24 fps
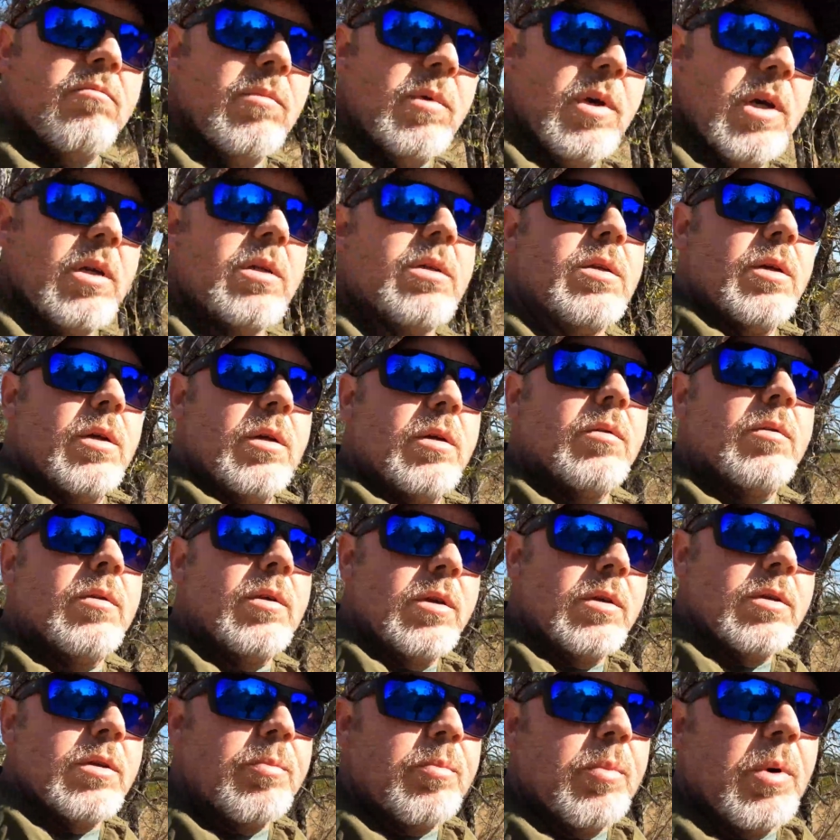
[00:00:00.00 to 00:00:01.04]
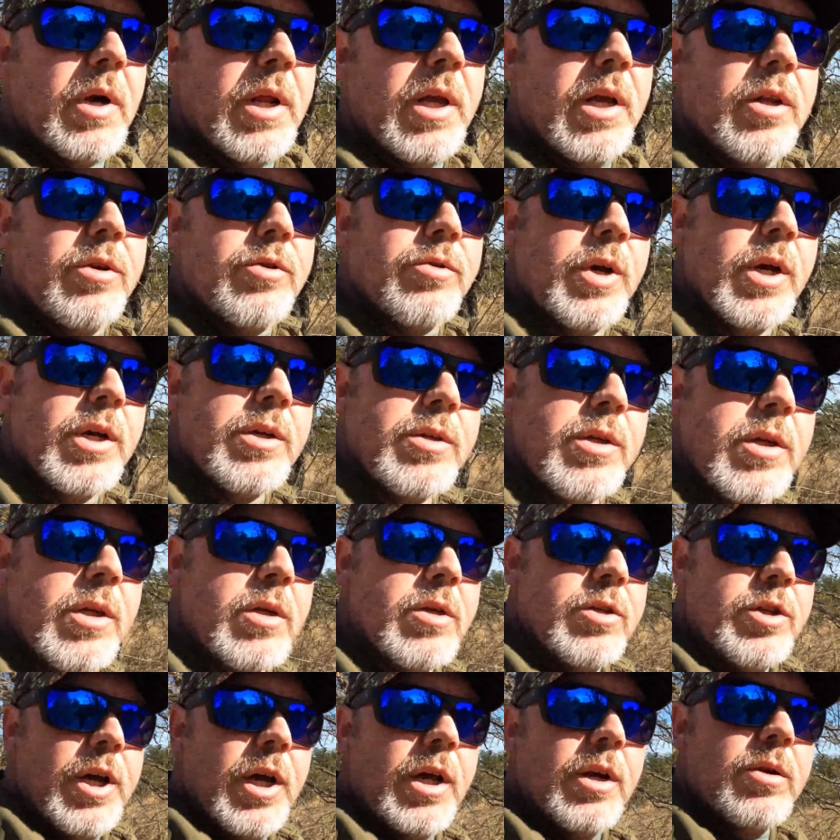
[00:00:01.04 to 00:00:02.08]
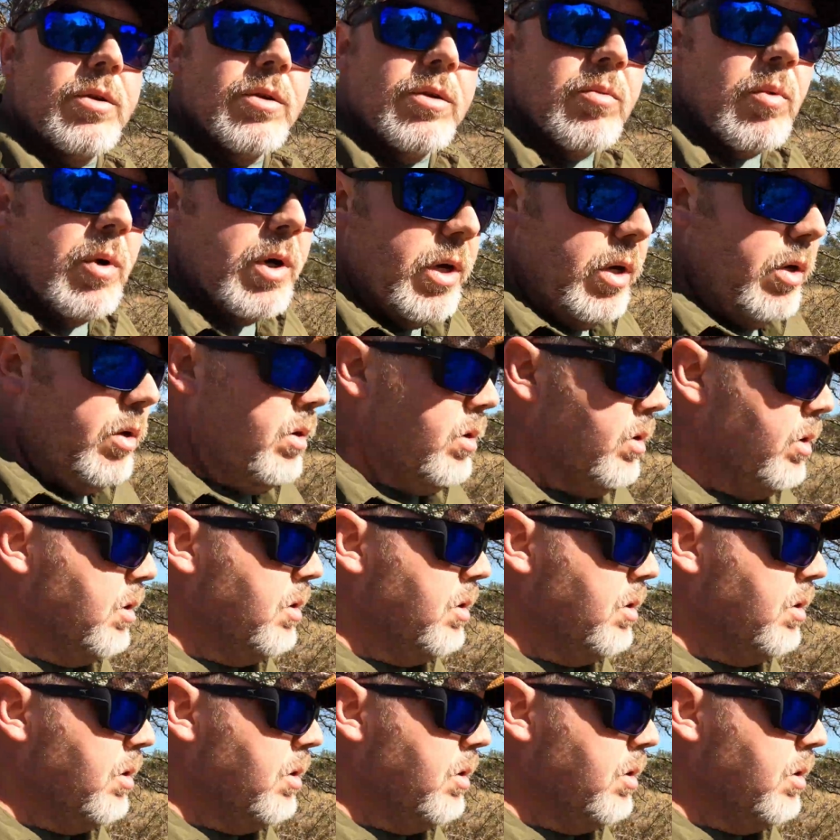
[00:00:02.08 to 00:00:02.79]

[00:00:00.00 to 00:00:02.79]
It's a pretty interesting channel as well.